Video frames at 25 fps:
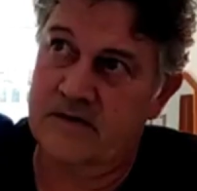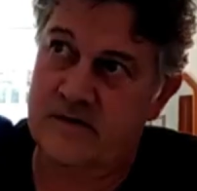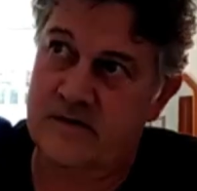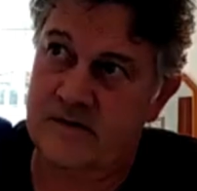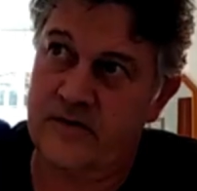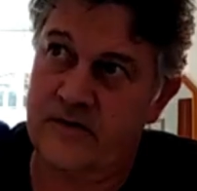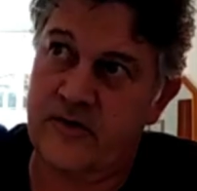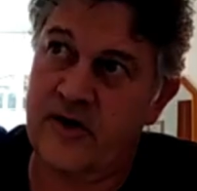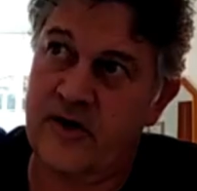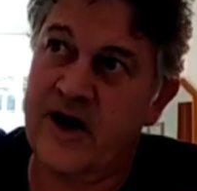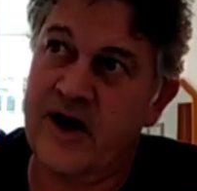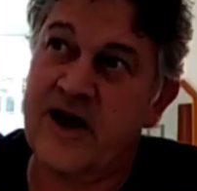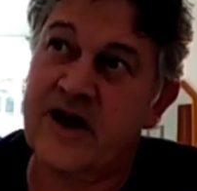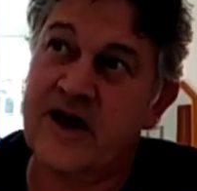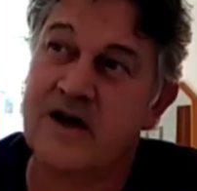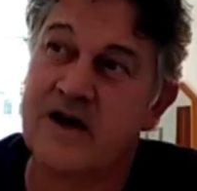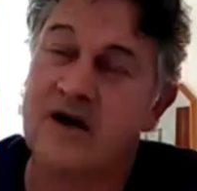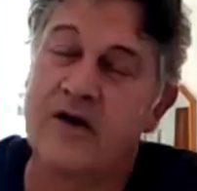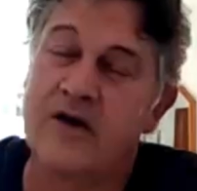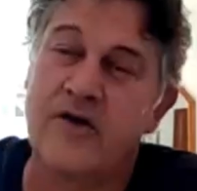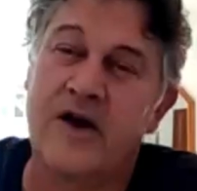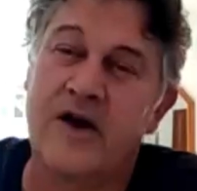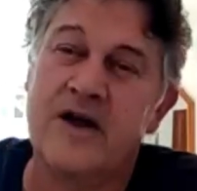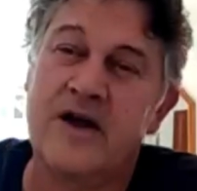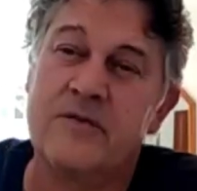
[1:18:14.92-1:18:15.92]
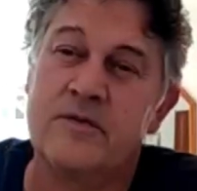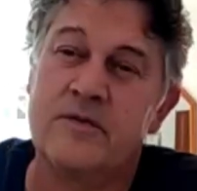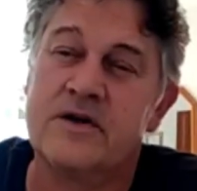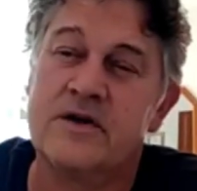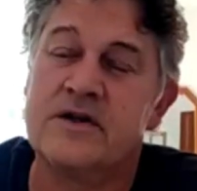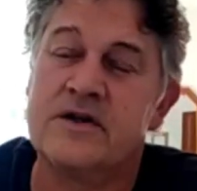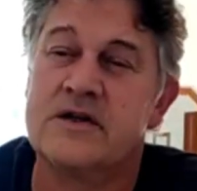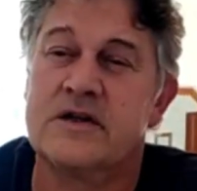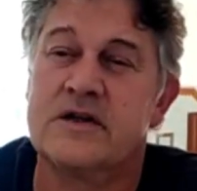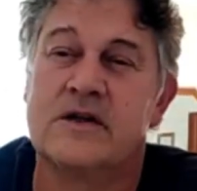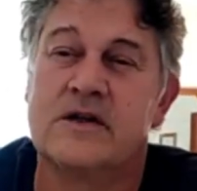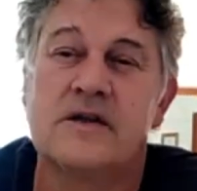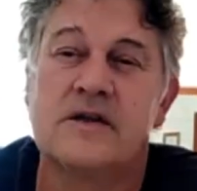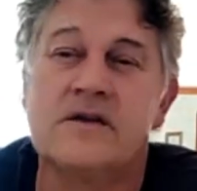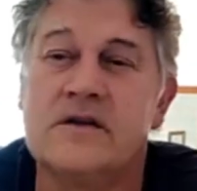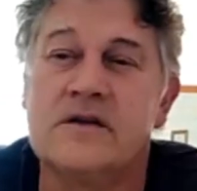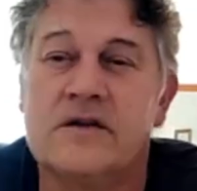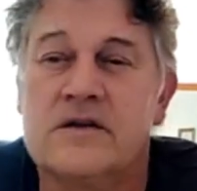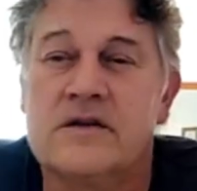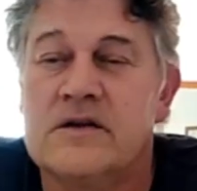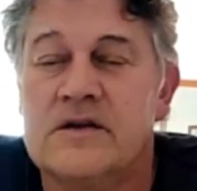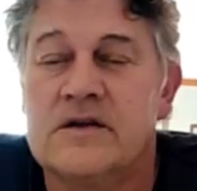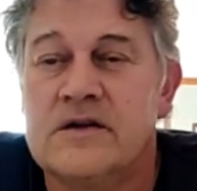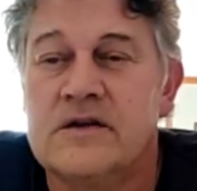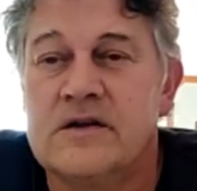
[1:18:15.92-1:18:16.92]
rank weren't
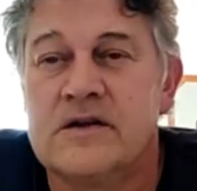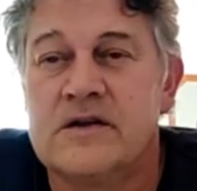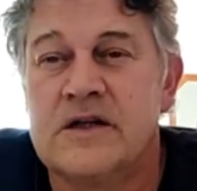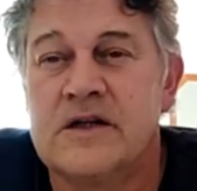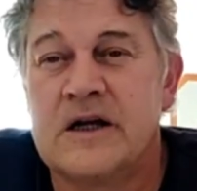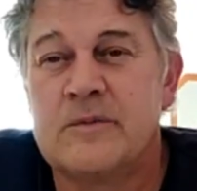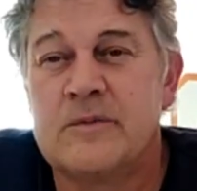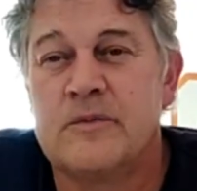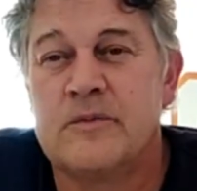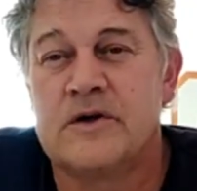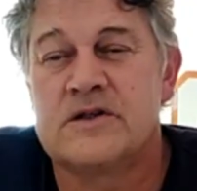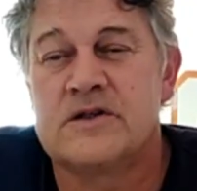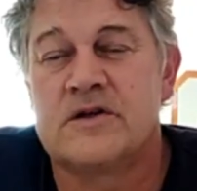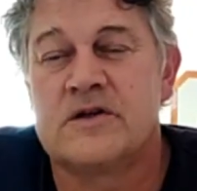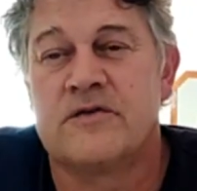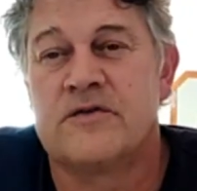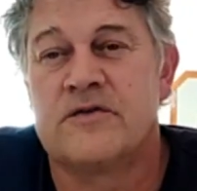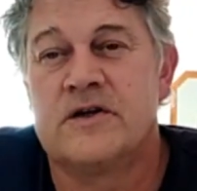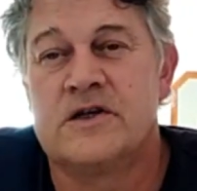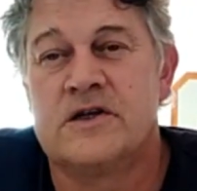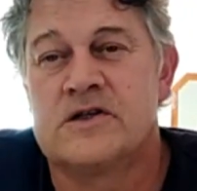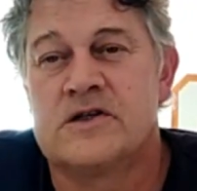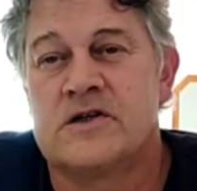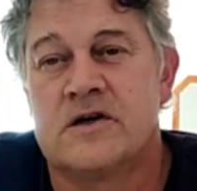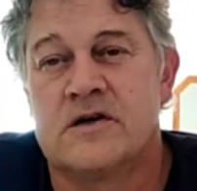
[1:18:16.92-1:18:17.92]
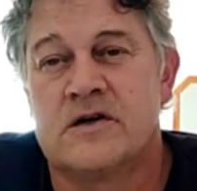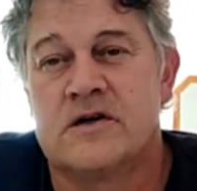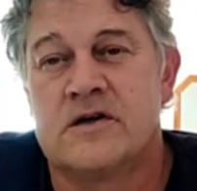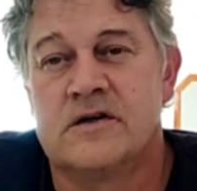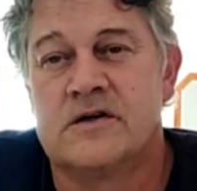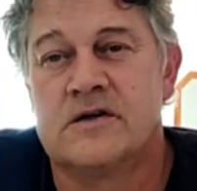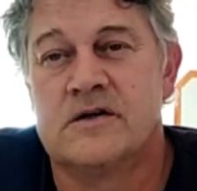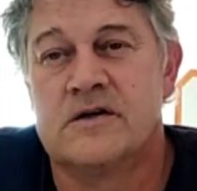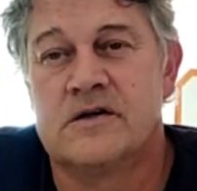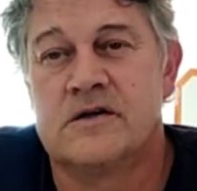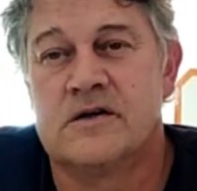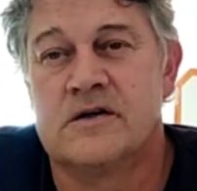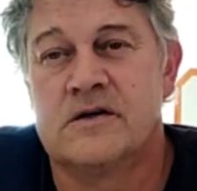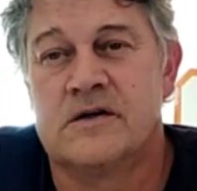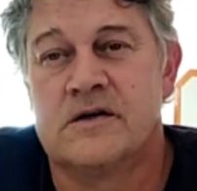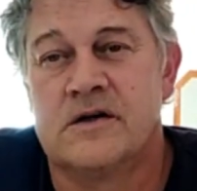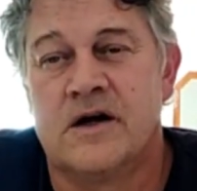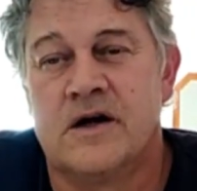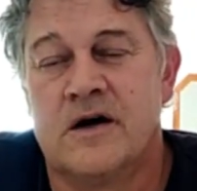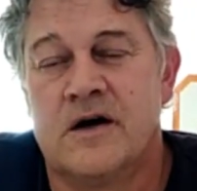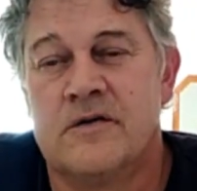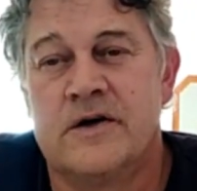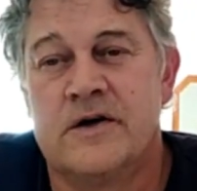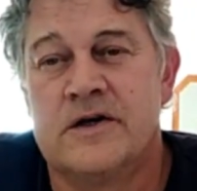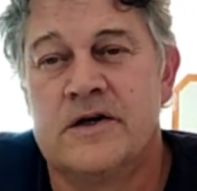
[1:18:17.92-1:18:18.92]
that much of an issue in
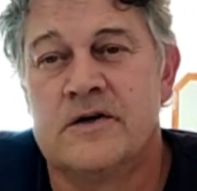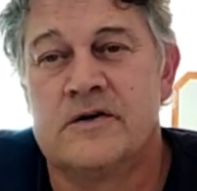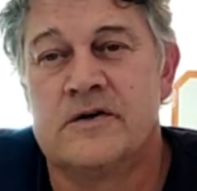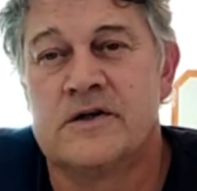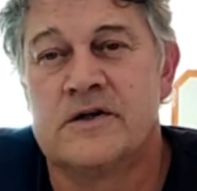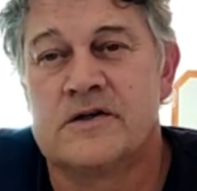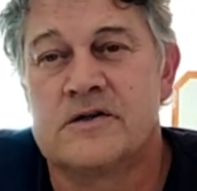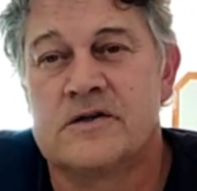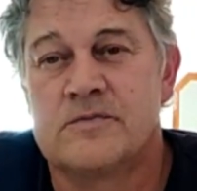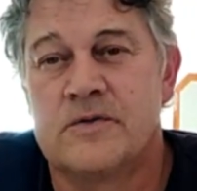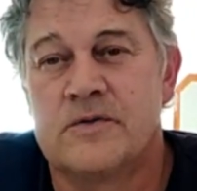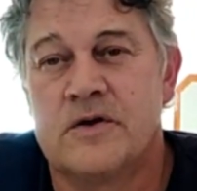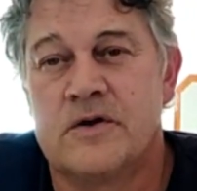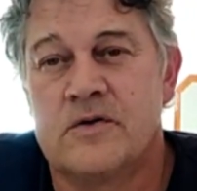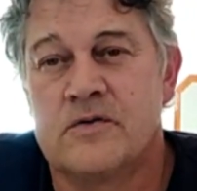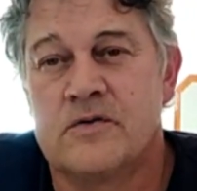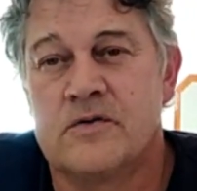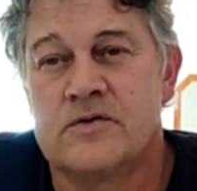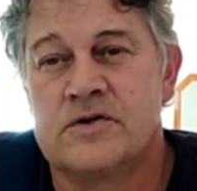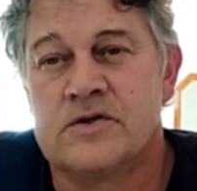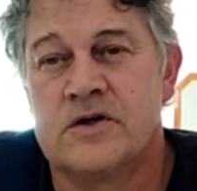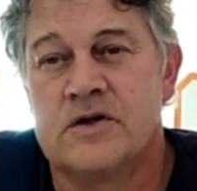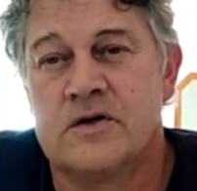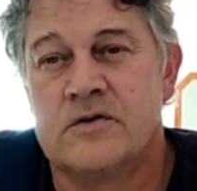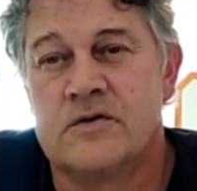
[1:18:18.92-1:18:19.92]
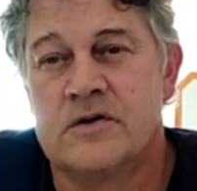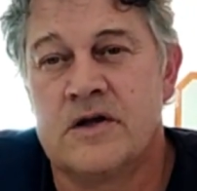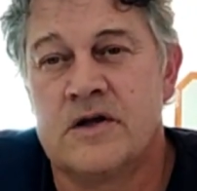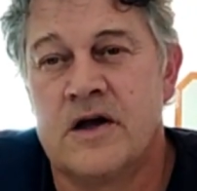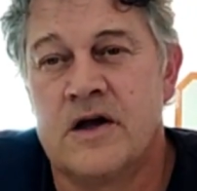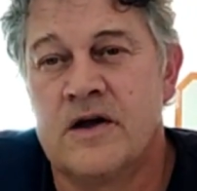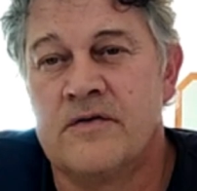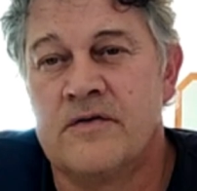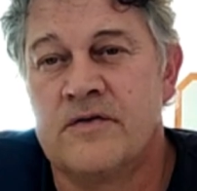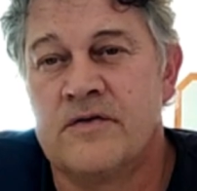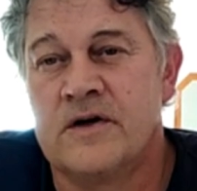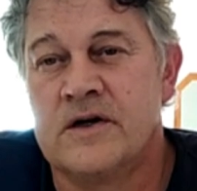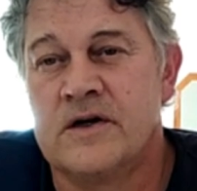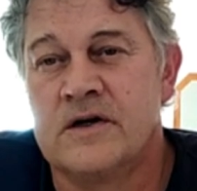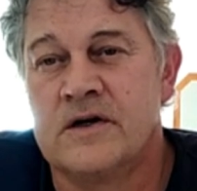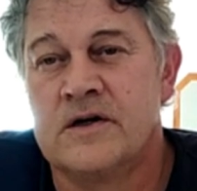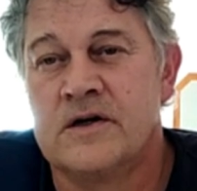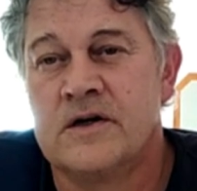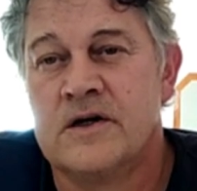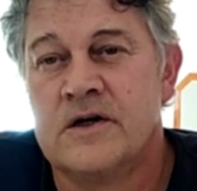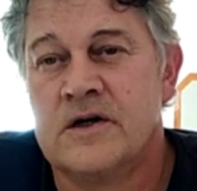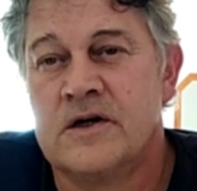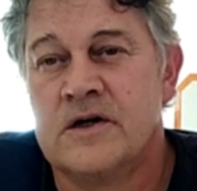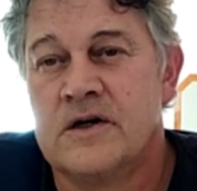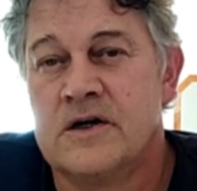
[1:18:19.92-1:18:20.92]
our units, because you could have a
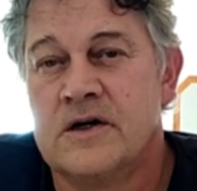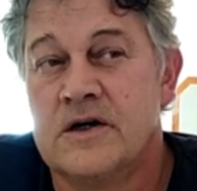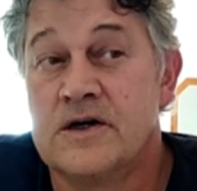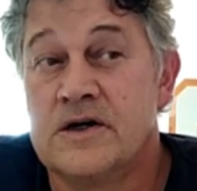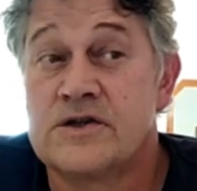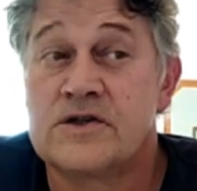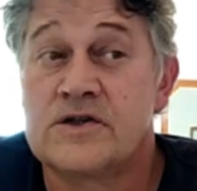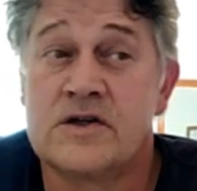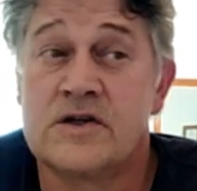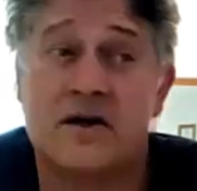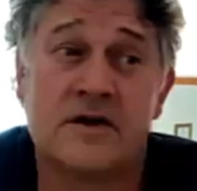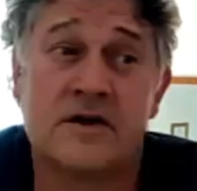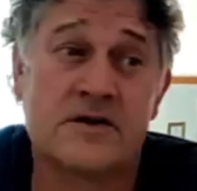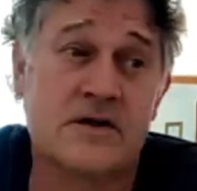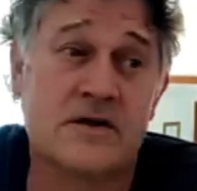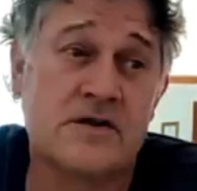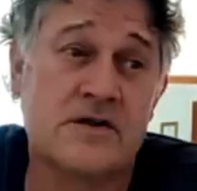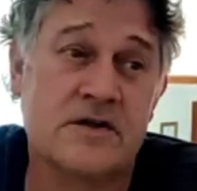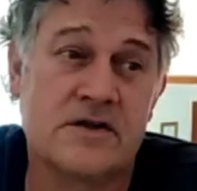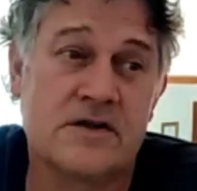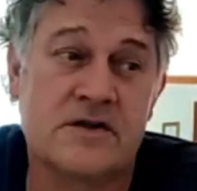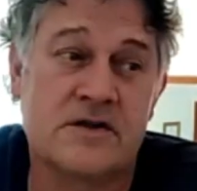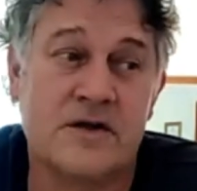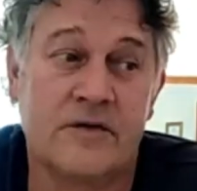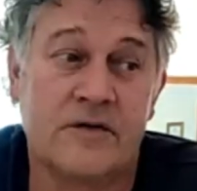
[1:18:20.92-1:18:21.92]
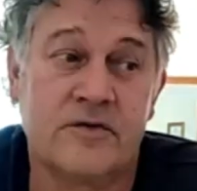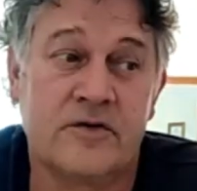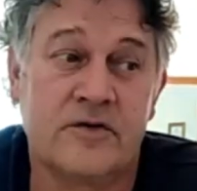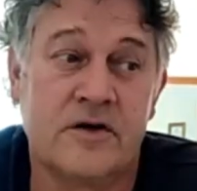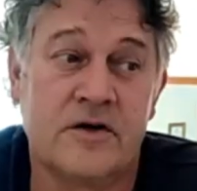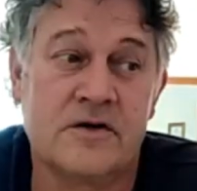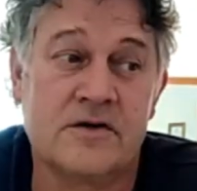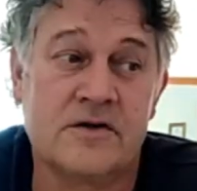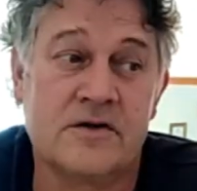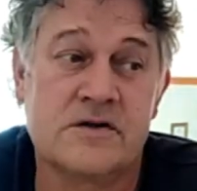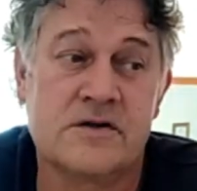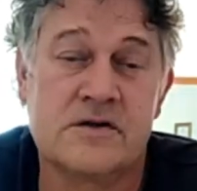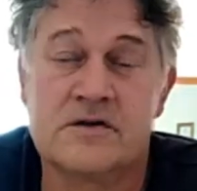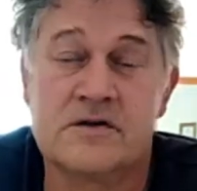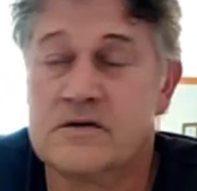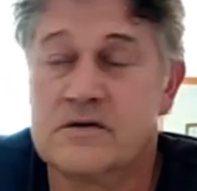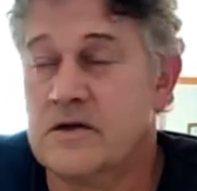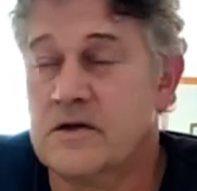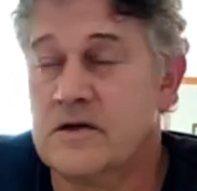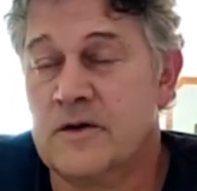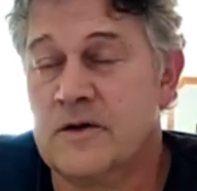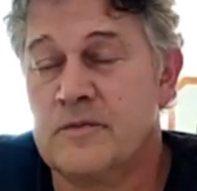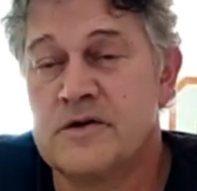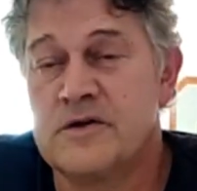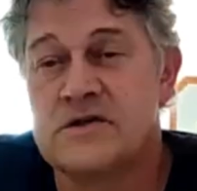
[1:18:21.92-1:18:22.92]
sergeant, a staff sergeant,
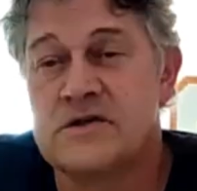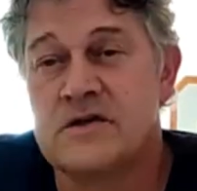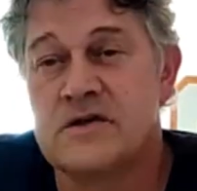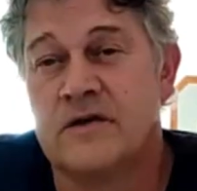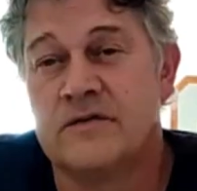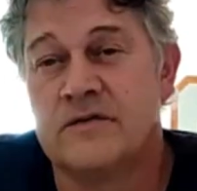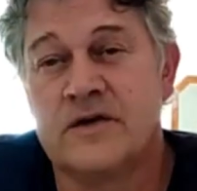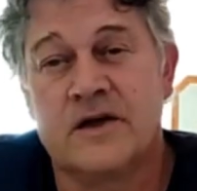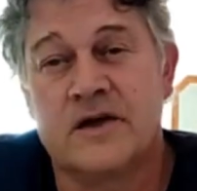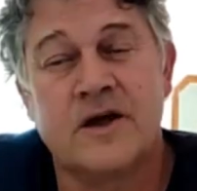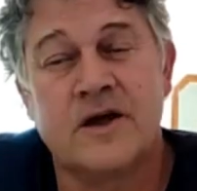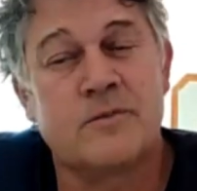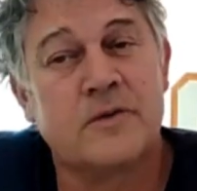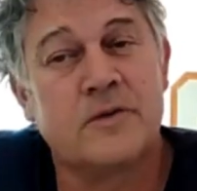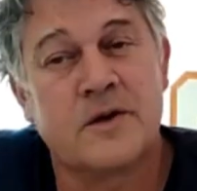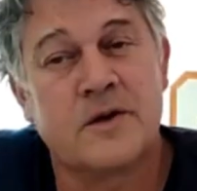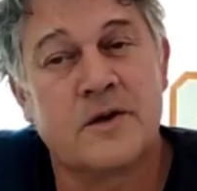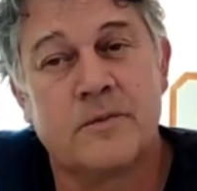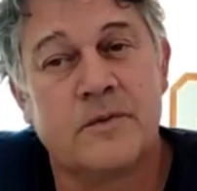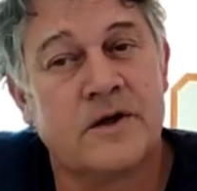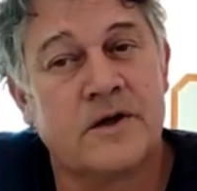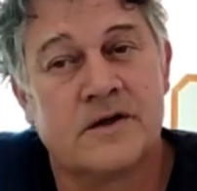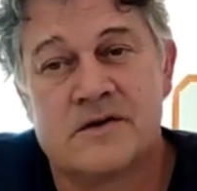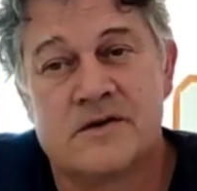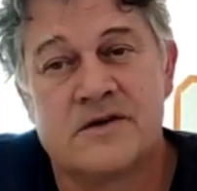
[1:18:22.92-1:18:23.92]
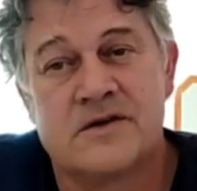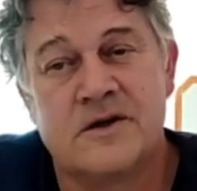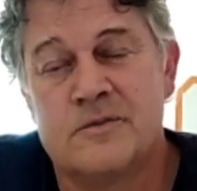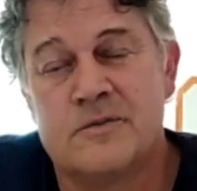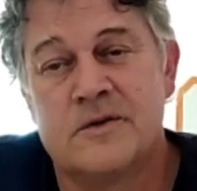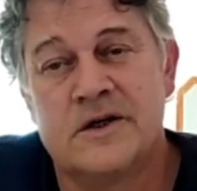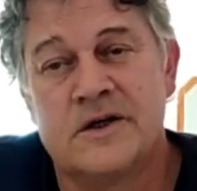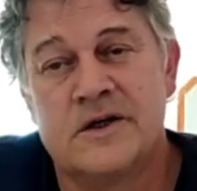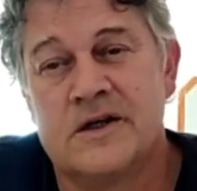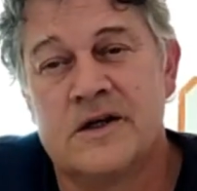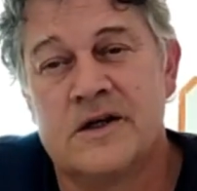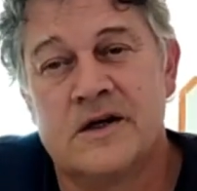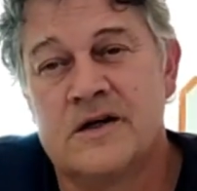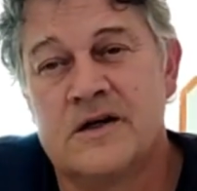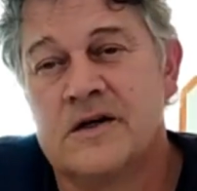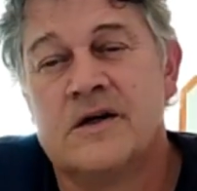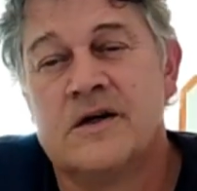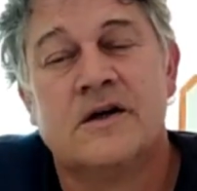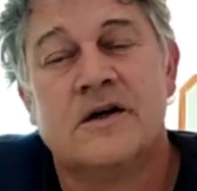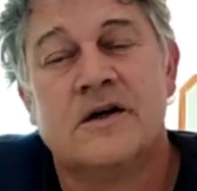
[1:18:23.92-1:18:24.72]
like myself, that can be a team leader.